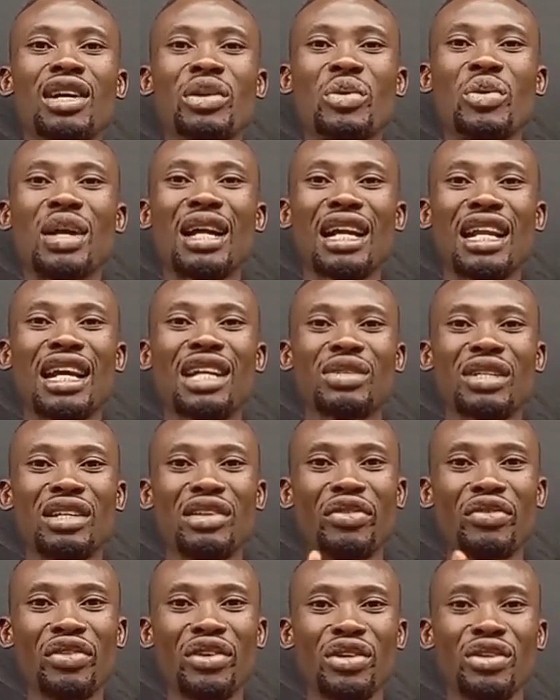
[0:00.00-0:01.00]
you can actually
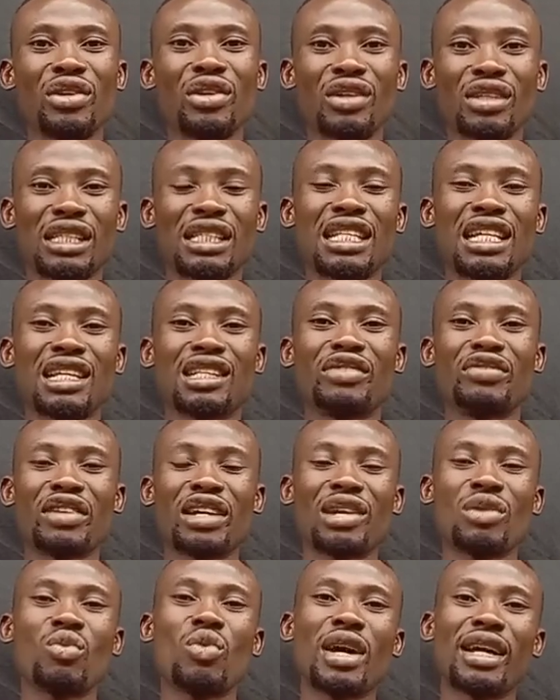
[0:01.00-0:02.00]
feed your snails
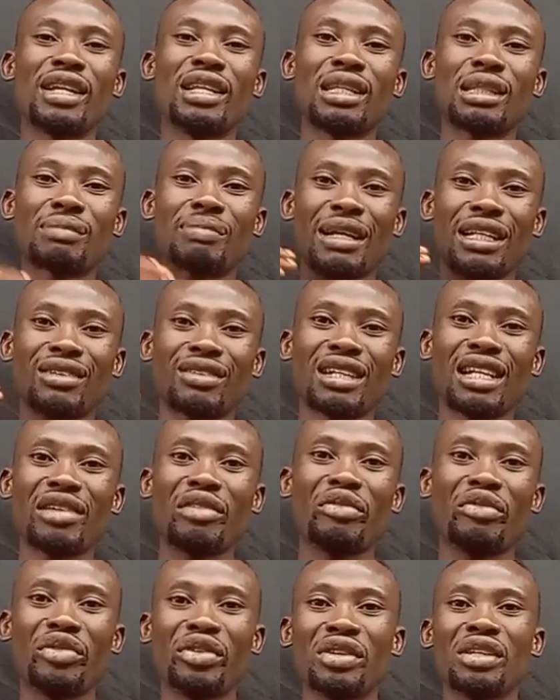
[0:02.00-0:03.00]
very well, the particular
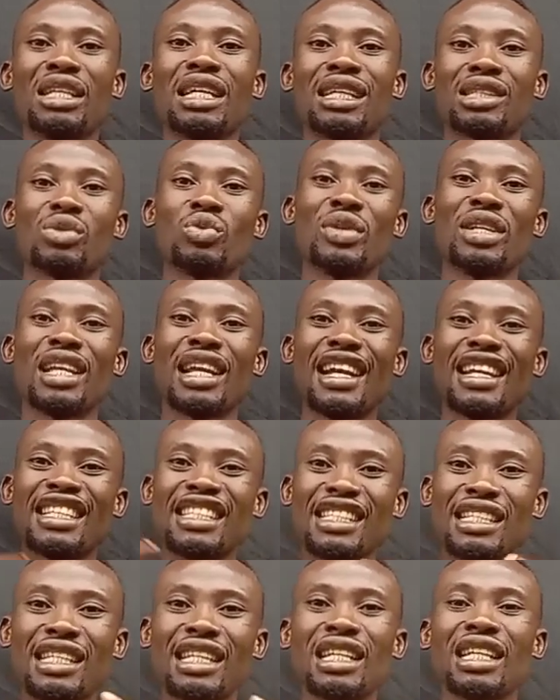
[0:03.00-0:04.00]
feed that will
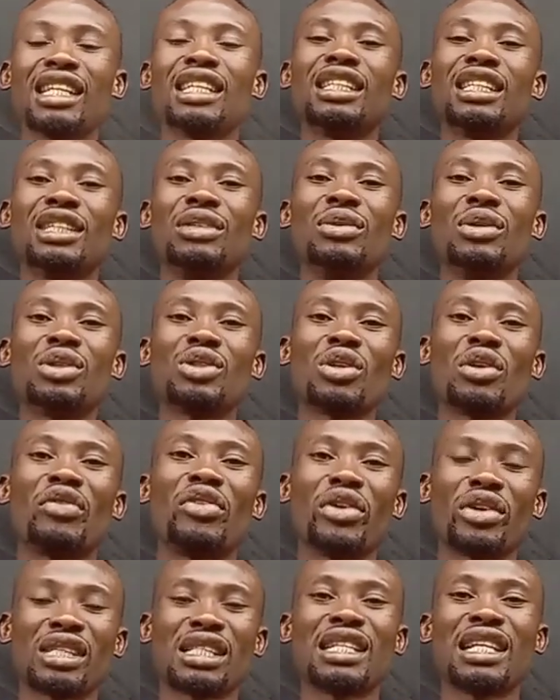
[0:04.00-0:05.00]
enhance the growth of
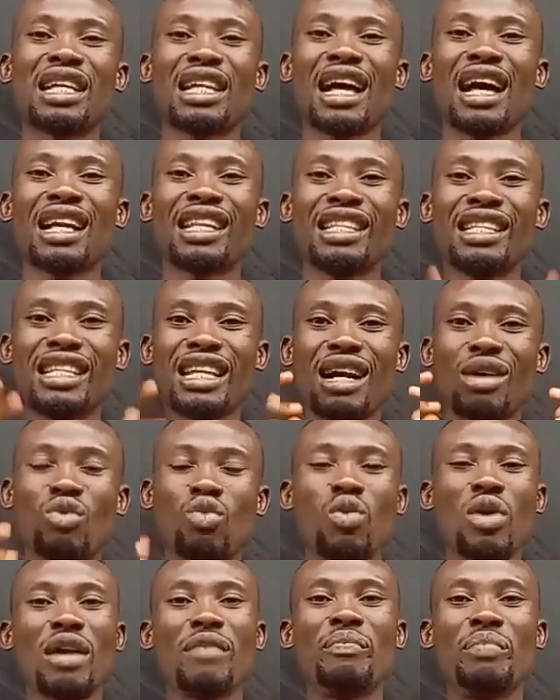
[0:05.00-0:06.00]
your snail and their
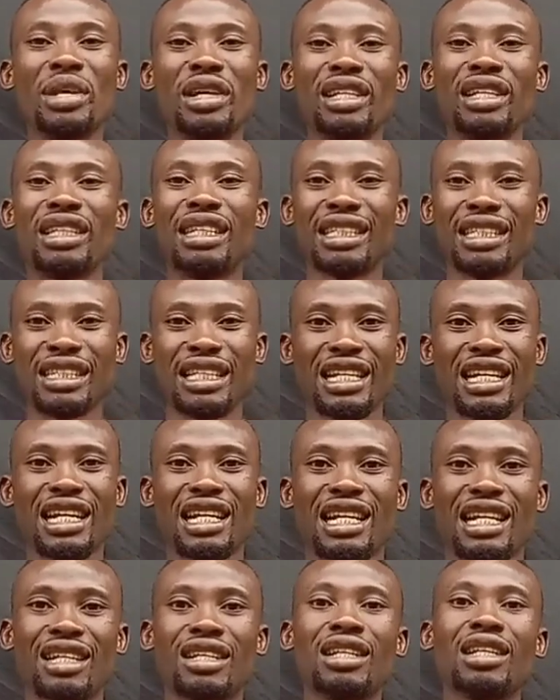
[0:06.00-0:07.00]
well-being in
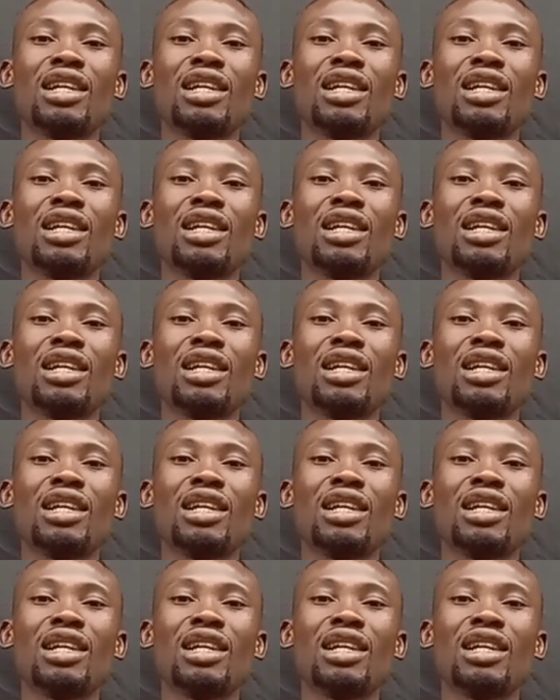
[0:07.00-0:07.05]
general.